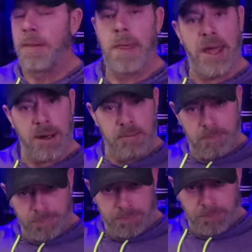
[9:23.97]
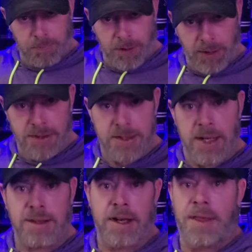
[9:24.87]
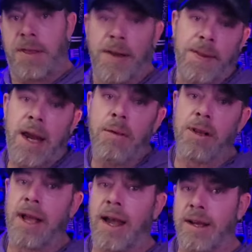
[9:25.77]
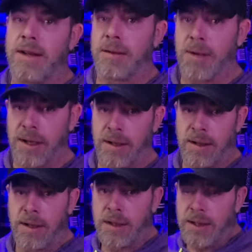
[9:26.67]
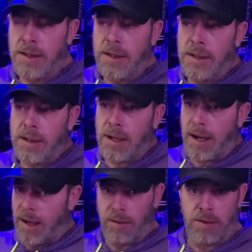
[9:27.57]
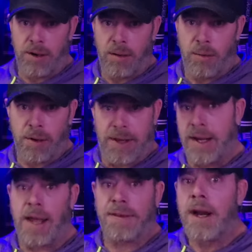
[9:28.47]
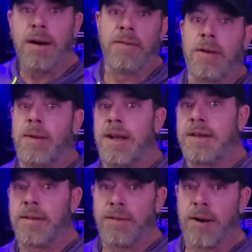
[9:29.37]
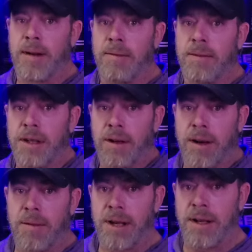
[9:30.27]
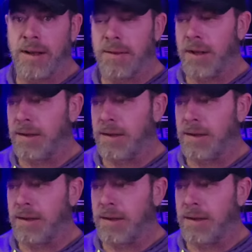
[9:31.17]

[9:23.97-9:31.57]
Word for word: but then, it's not that I thought they were lying to me I don't know where they got their information from. You know what I mean? I